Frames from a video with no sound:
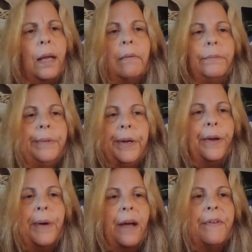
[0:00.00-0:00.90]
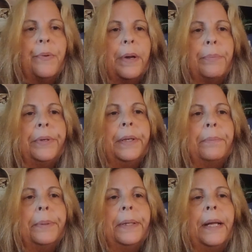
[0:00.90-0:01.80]
I don't, however you want to put it,
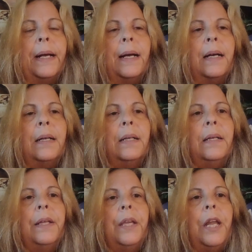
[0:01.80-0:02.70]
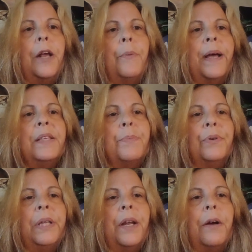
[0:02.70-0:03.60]
but, by his
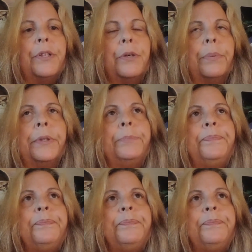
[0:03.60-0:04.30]
birthday in October.